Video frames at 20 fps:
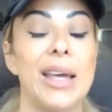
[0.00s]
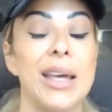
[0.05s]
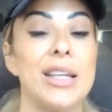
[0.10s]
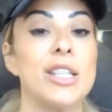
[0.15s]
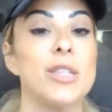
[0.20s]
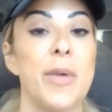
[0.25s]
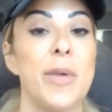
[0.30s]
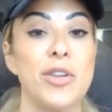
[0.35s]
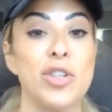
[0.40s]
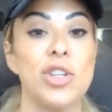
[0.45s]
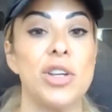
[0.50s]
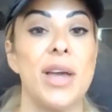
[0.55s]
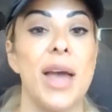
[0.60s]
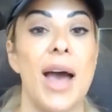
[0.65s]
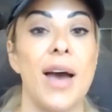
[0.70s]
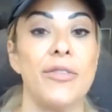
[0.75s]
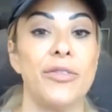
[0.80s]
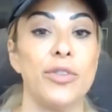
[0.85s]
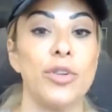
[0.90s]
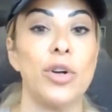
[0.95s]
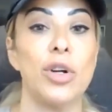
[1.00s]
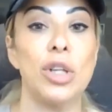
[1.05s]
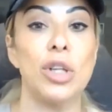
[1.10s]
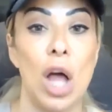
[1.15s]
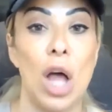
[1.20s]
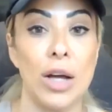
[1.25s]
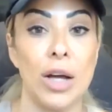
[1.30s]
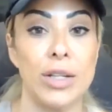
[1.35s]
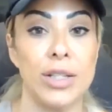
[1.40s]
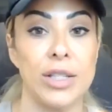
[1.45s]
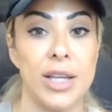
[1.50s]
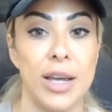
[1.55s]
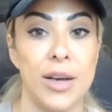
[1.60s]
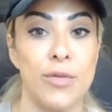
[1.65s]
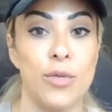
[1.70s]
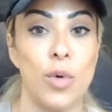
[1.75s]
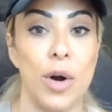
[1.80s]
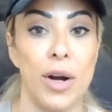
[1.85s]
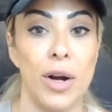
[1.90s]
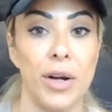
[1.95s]
especially after a long day
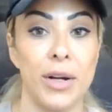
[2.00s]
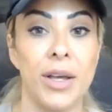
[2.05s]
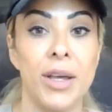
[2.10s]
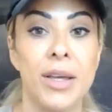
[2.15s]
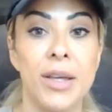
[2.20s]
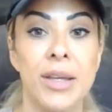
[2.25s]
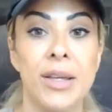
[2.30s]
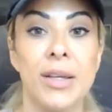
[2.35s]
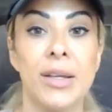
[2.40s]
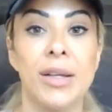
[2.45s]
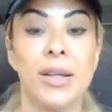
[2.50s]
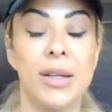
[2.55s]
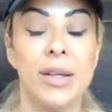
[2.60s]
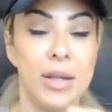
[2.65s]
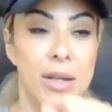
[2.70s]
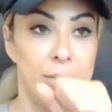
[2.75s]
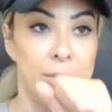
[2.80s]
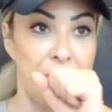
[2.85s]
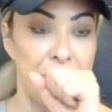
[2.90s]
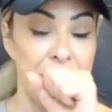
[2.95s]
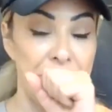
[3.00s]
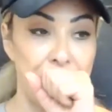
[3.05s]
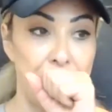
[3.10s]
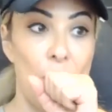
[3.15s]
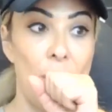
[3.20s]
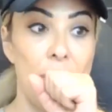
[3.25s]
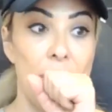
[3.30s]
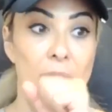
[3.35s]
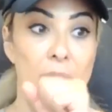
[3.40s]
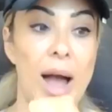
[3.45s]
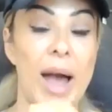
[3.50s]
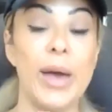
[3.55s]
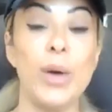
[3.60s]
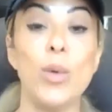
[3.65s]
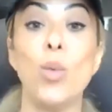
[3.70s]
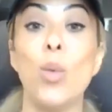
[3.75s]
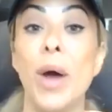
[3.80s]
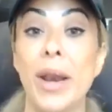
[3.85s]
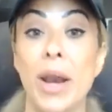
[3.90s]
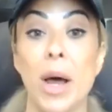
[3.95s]
of work. Before
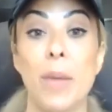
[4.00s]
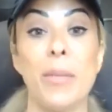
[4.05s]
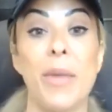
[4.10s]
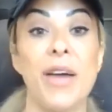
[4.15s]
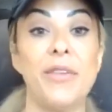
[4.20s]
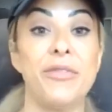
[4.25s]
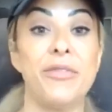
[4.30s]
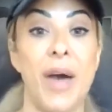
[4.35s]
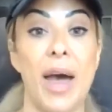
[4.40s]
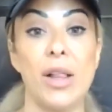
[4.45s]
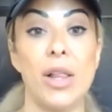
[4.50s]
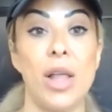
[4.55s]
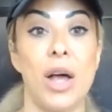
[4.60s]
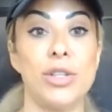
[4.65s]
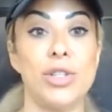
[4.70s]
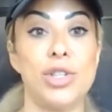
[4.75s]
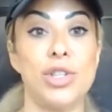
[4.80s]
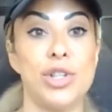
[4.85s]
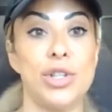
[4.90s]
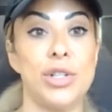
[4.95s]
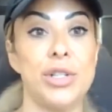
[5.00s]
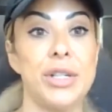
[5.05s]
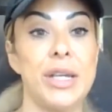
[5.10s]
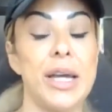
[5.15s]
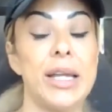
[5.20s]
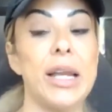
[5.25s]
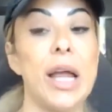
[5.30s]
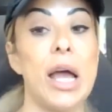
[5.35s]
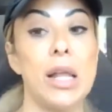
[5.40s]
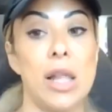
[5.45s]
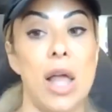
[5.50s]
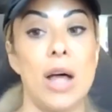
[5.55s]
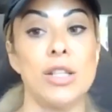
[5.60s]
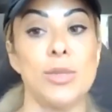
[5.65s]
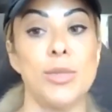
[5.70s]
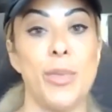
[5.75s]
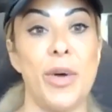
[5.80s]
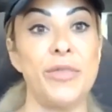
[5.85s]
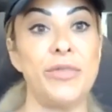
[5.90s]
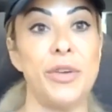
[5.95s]
I went on my fat loss journey and I
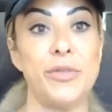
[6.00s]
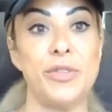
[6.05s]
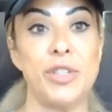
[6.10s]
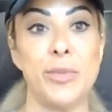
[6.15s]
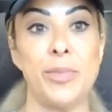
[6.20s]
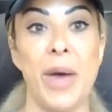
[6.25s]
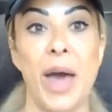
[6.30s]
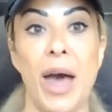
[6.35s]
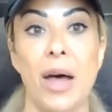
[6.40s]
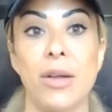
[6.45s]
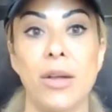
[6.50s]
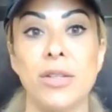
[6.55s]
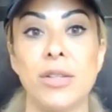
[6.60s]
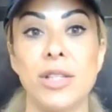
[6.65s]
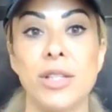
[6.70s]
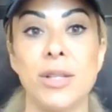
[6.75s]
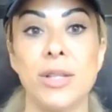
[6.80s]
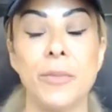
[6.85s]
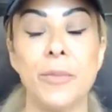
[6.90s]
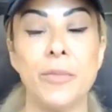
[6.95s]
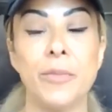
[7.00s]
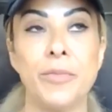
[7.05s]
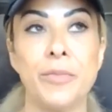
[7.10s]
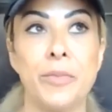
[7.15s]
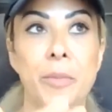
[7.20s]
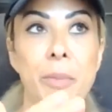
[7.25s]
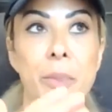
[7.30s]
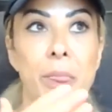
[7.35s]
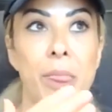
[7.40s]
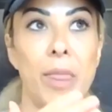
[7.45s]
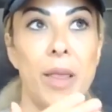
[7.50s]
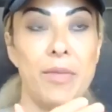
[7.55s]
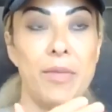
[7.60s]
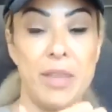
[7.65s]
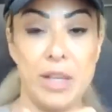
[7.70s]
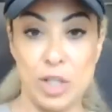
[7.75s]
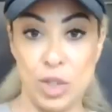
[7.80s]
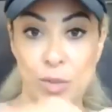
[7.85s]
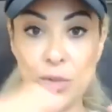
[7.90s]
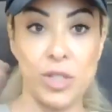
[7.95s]
lost my 50 pounds,
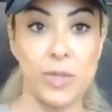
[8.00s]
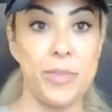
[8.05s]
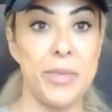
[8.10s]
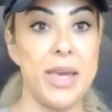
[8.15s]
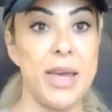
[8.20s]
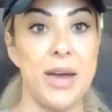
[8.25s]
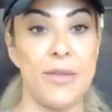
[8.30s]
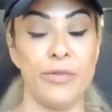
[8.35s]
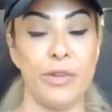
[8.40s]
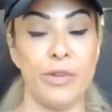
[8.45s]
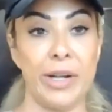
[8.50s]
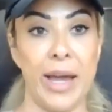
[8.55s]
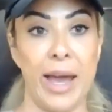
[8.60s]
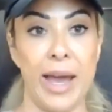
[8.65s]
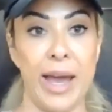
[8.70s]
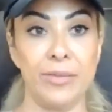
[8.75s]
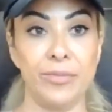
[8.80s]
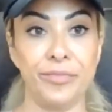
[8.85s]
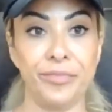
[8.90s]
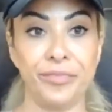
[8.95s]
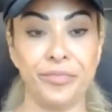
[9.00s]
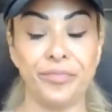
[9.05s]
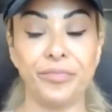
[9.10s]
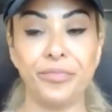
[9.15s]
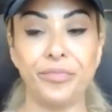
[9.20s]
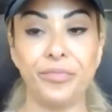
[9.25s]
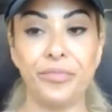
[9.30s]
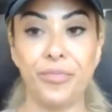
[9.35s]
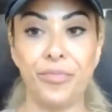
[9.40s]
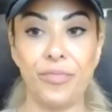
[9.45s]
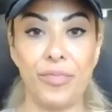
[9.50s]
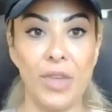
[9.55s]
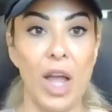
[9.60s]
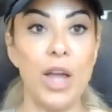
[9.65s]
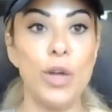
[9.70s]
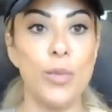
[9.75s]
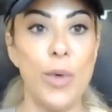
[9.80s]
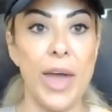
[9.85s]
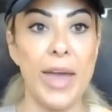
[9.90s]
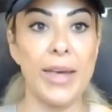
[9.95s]
this was me every day.
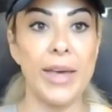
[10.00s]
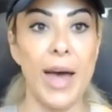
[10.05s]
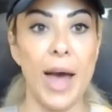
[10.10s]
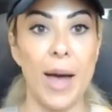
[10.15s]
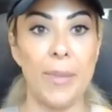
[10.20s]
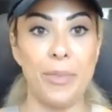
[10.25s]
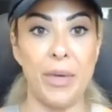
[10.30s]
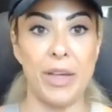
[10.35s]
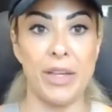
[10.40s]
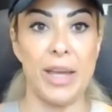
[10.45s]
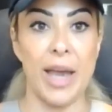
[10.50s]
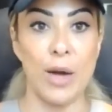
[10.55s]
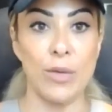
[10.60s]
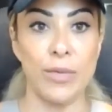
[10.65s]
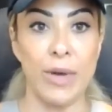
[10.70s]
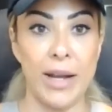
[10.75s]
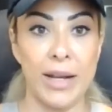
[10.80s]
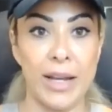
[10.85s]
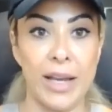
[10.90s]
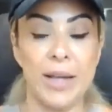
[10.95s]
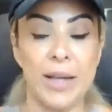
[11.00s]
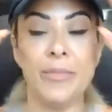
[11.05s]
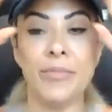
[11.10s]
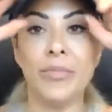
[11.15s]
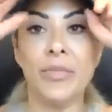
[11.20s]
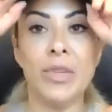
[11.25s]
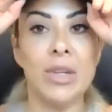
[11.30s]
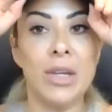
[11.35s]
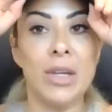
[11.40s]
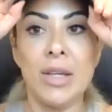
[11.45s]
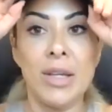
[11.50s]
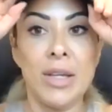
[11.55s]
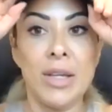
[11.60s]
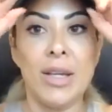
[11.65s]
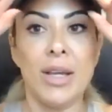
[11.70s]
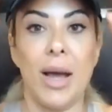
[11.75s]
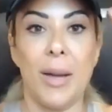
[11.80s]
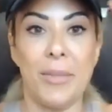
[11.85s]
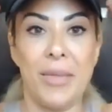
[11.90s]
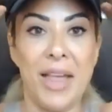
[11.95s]
I'd wake up, I'd get ready.
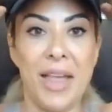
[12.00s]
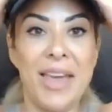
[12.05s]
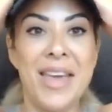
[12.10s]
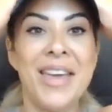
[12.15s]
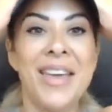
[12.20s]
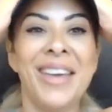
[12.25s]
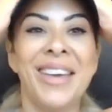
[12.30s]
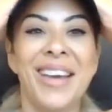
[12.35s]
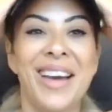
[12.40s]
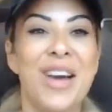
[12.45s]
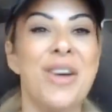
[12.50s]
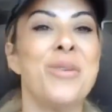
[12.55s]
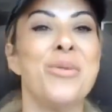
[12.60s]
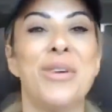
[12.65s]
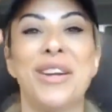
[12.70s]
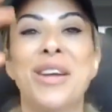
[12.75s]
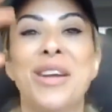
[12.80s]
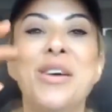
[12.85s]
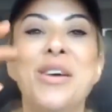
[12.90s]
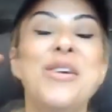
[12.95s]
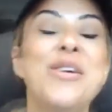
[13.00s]
I'm like, I would